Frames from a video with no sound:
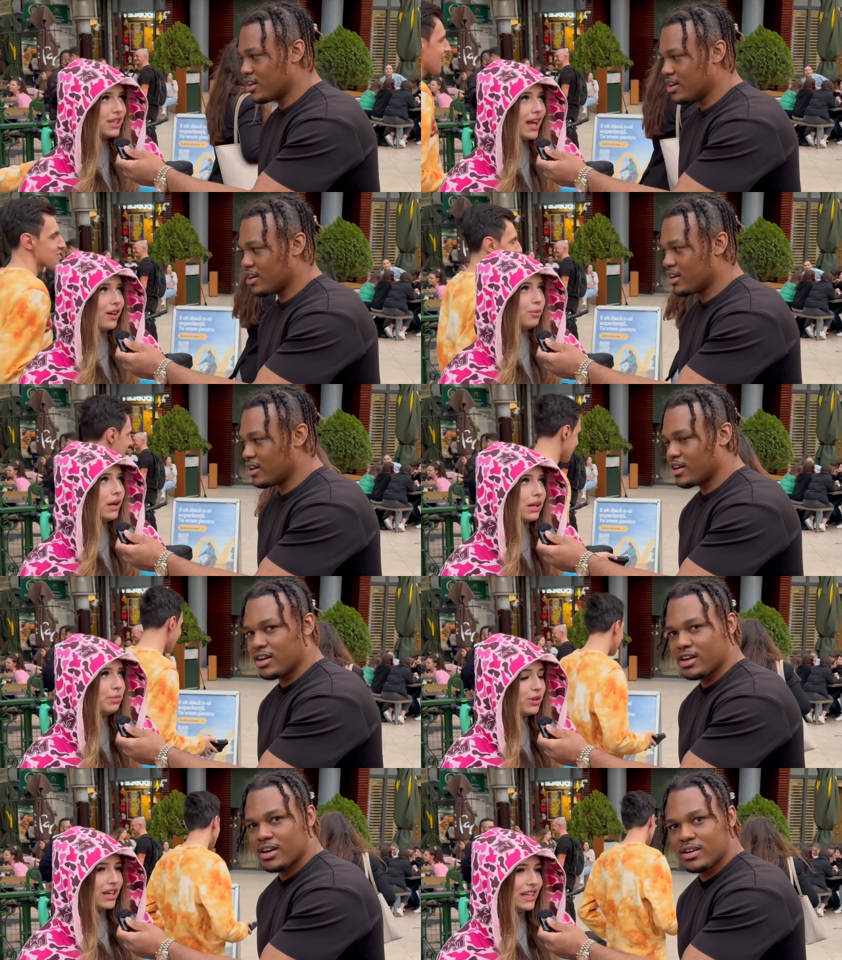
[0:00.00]
Speaker 1: like on my
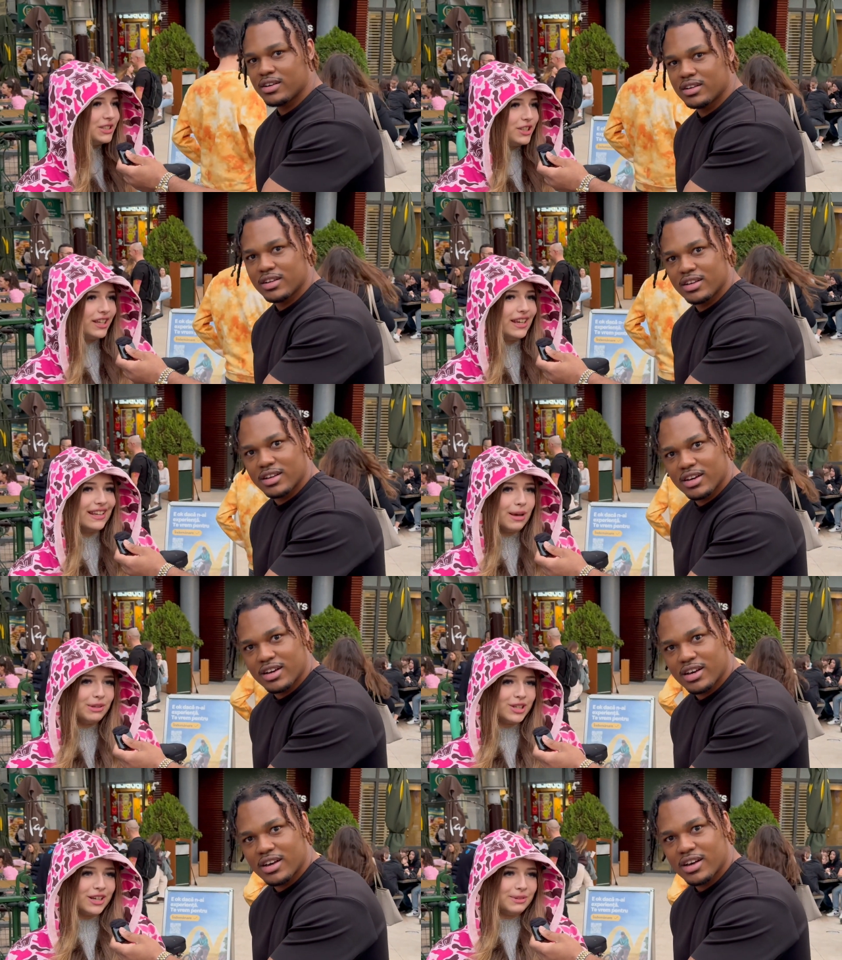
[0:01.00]
computer and shit, and i have
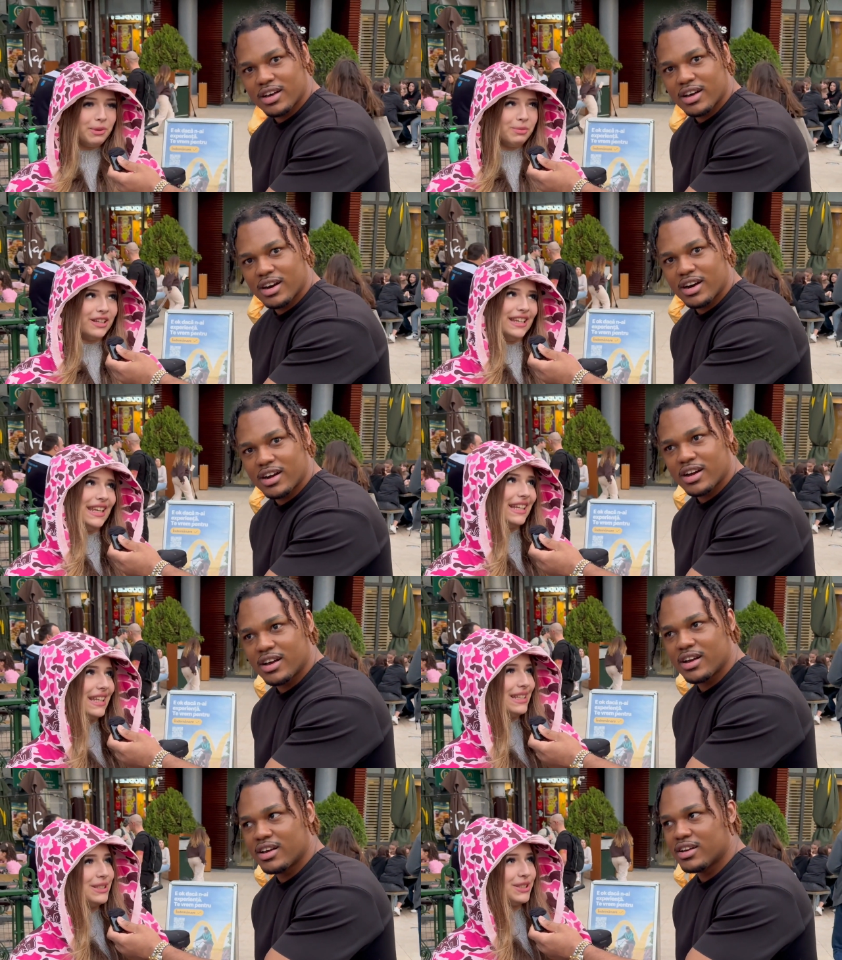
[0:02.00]
been talking to people in
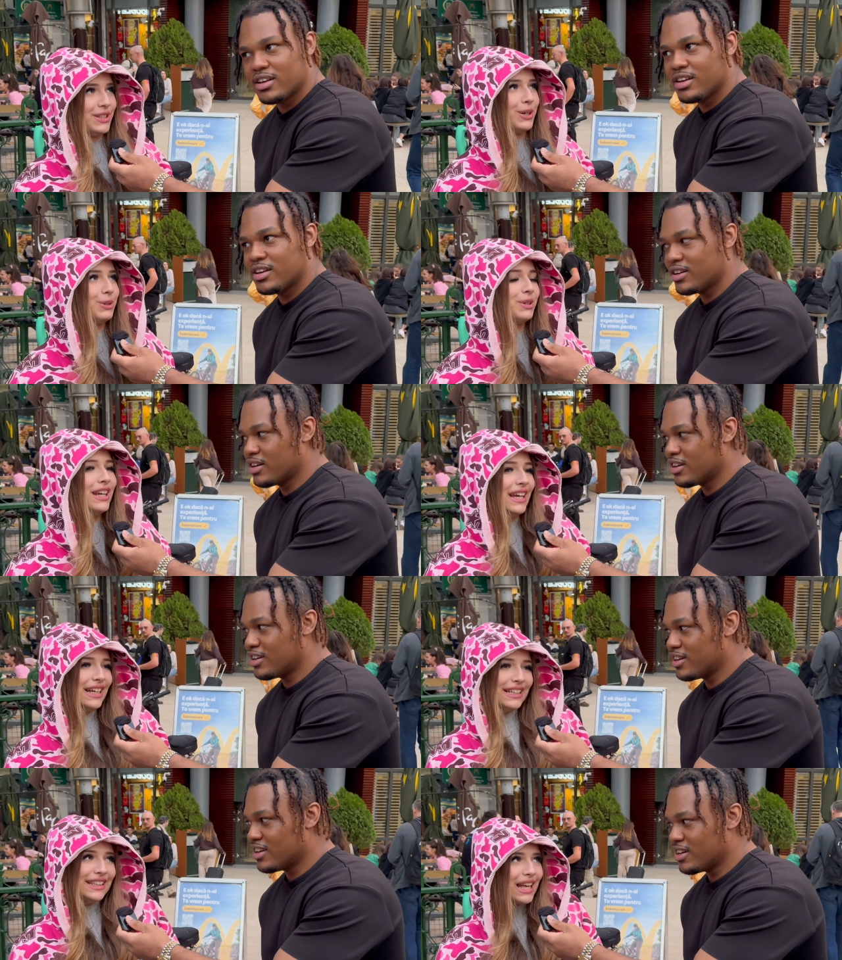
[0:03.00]
English, so
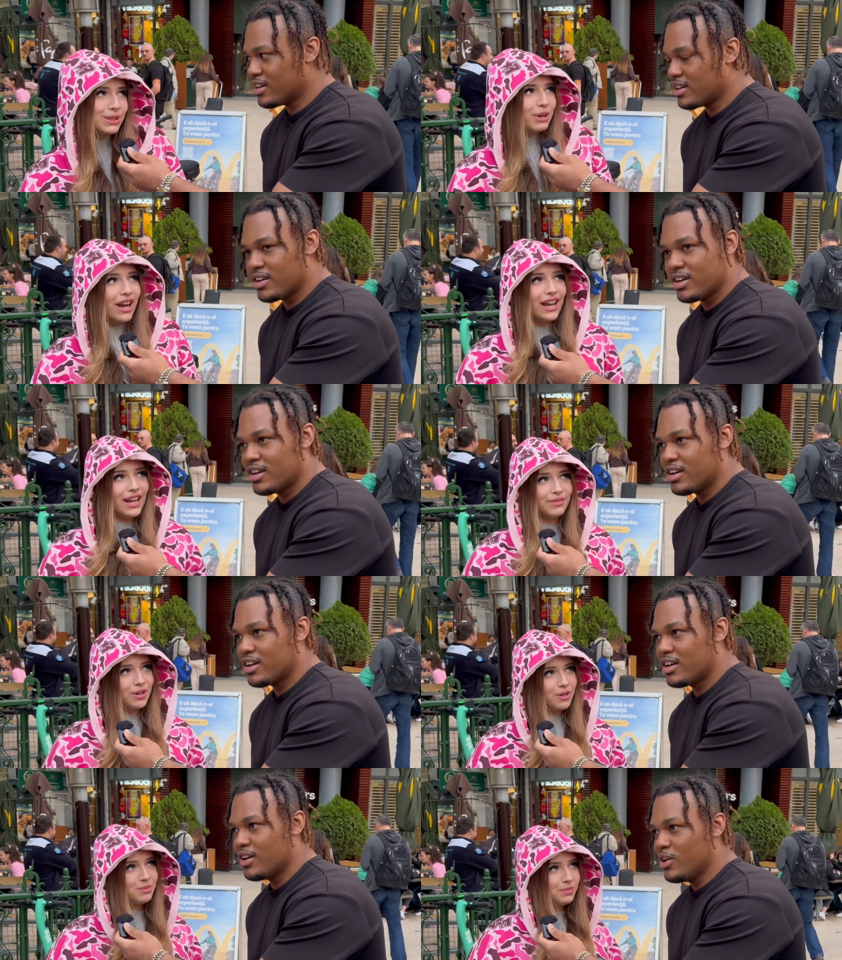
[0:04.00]
that's where I got it
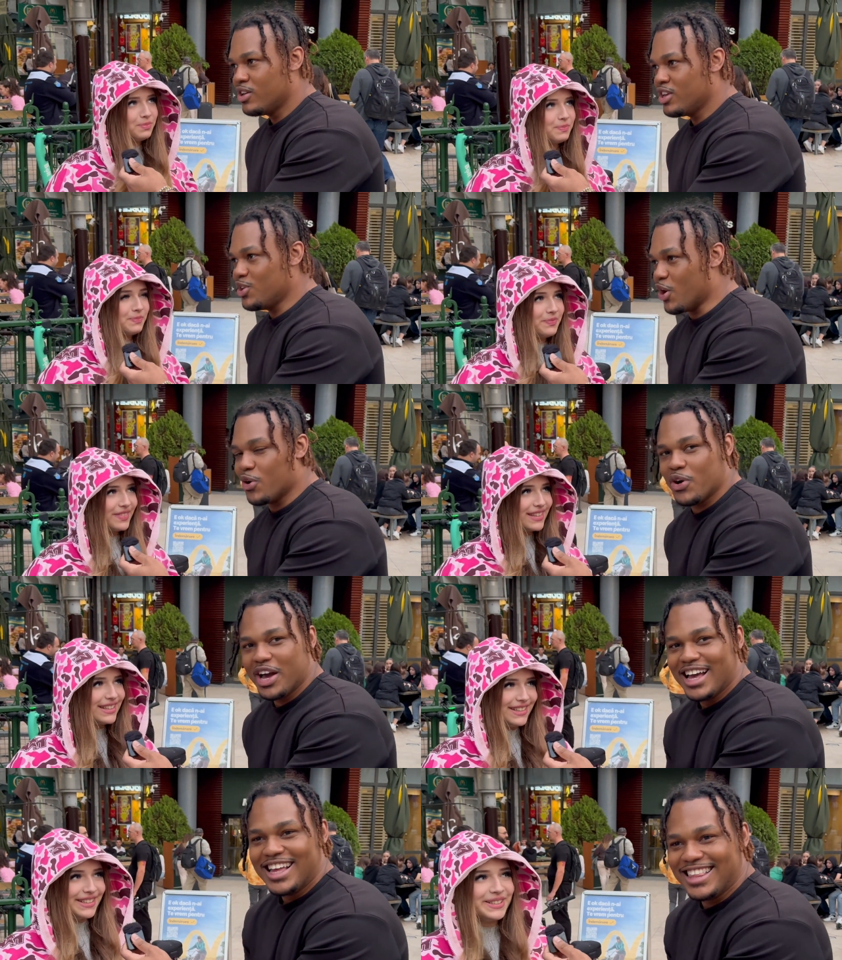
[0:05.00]
from. Yo,
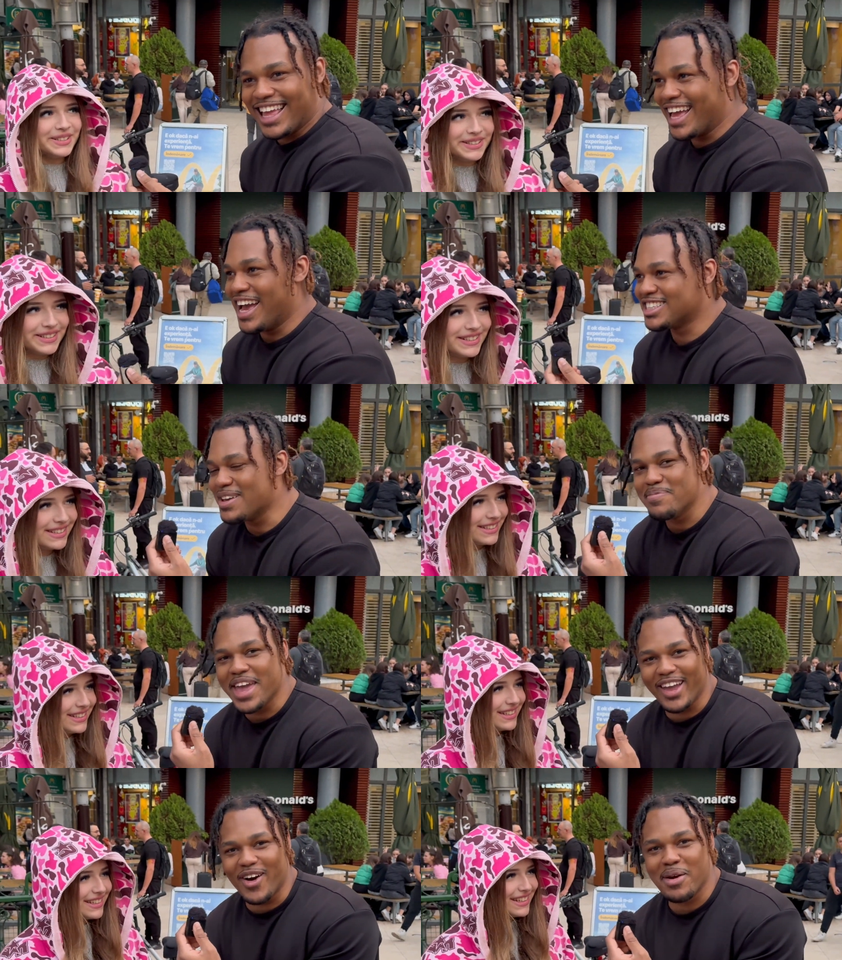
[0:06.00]
Speaker 2: like, is it
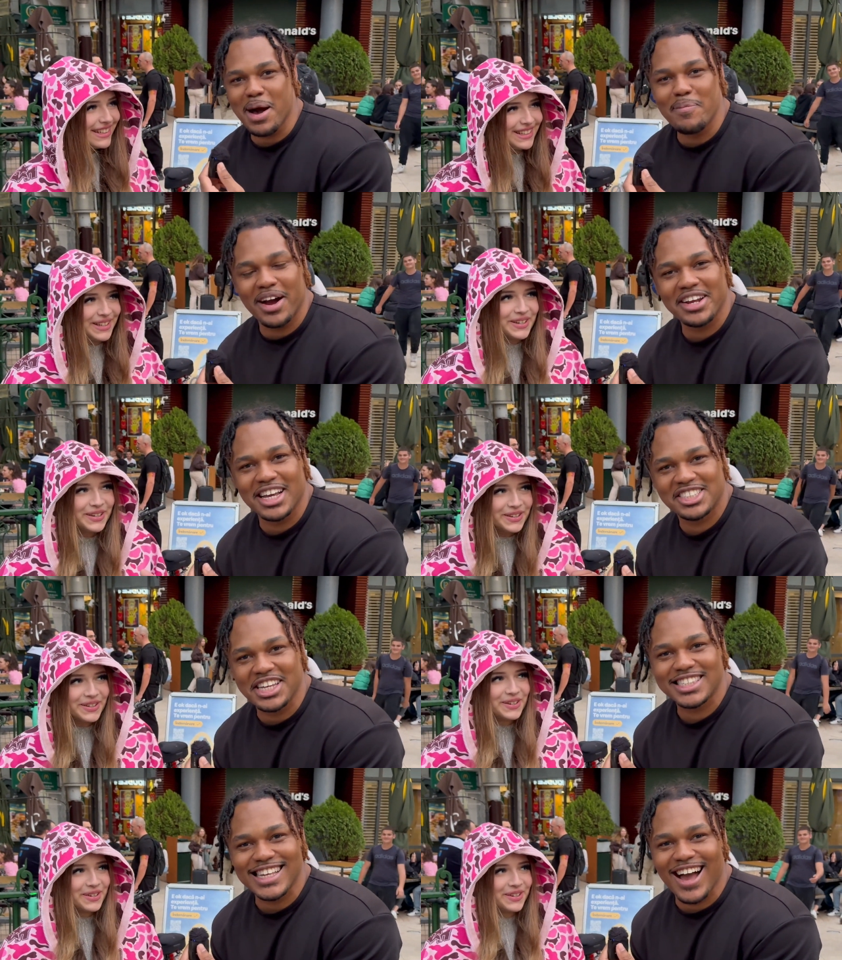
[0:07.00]
me or am I booking? Does
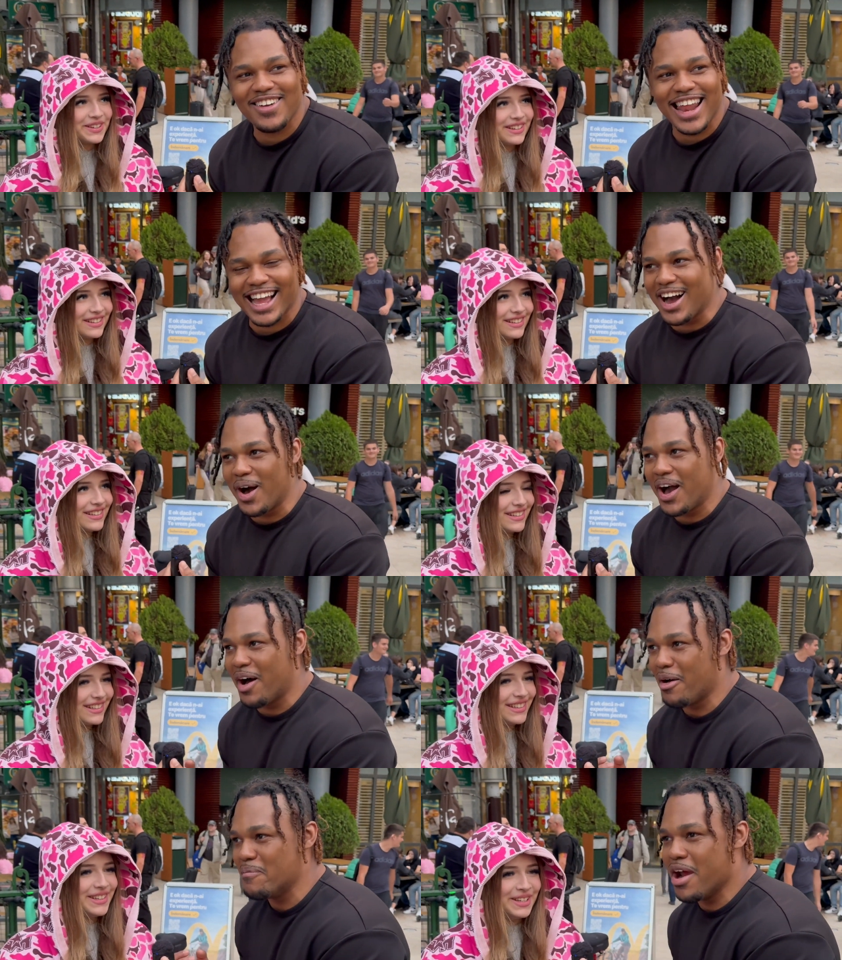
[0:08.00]
she sound like
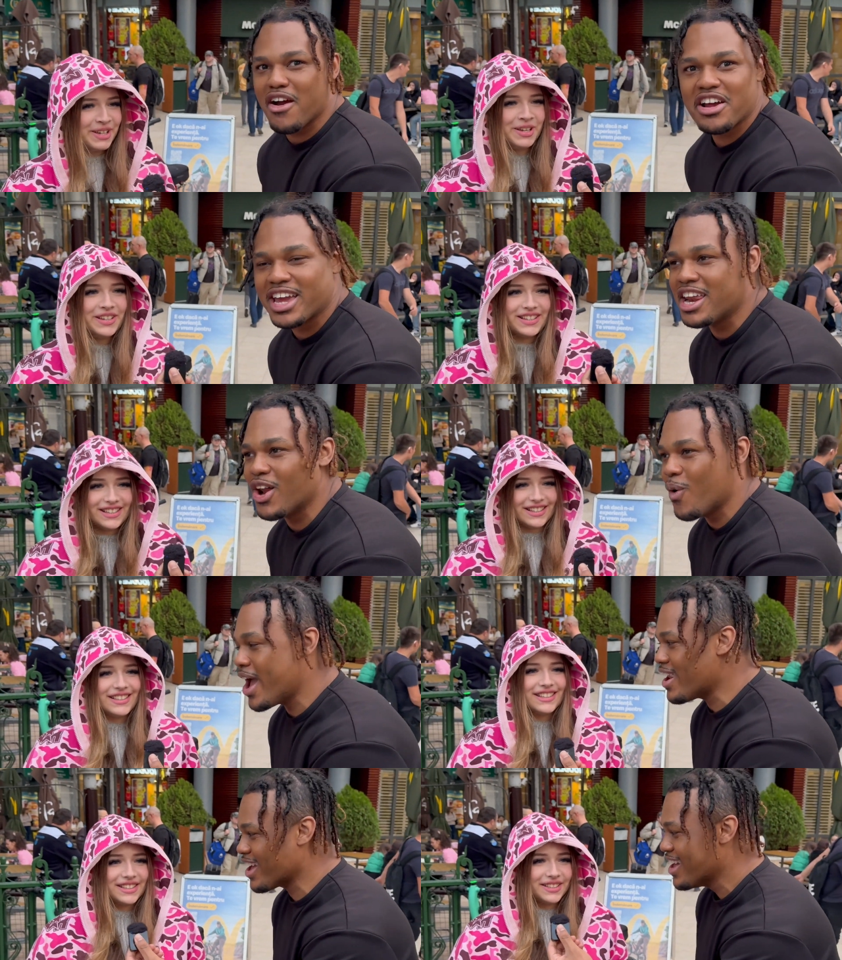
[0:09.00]
uh, American in a
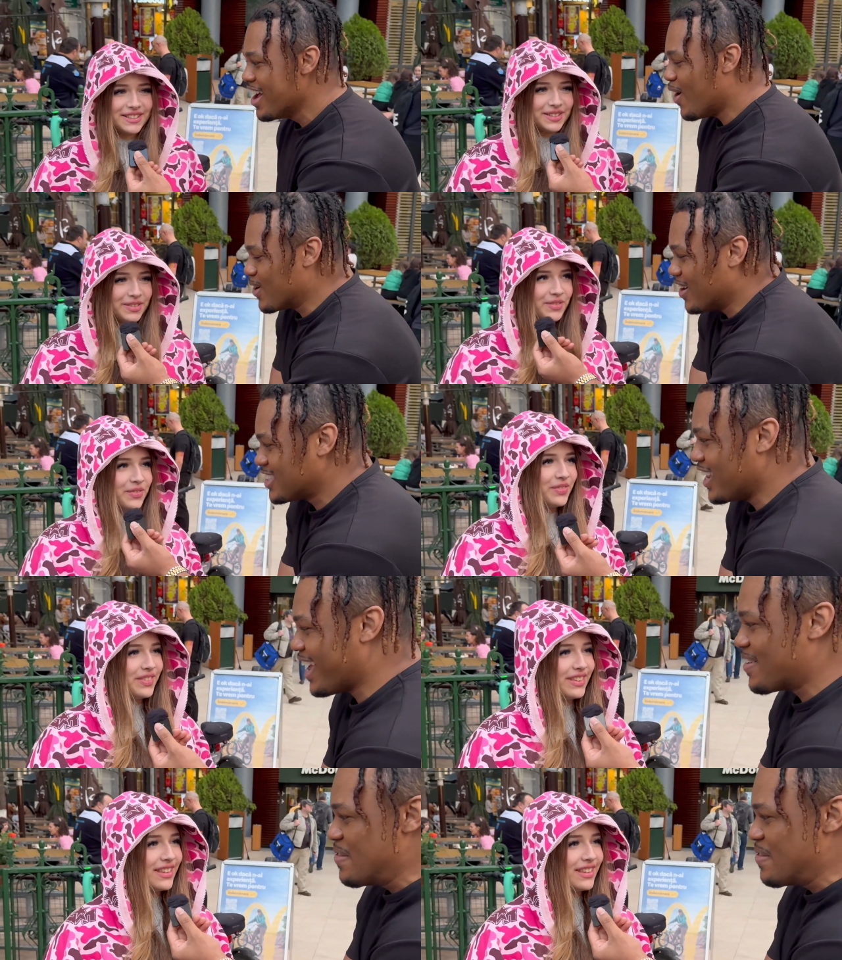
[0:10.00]
way? Like, hold on, so like,